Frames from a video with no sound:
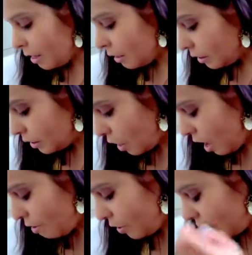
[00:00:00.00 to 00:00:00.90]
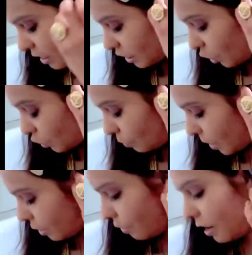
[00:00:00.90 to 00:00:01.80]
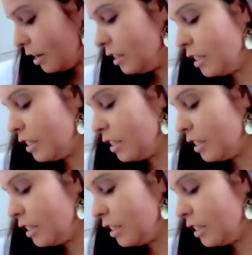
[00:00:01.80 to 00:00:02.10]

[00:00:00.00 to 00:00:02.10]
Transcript: everything is going to be cream.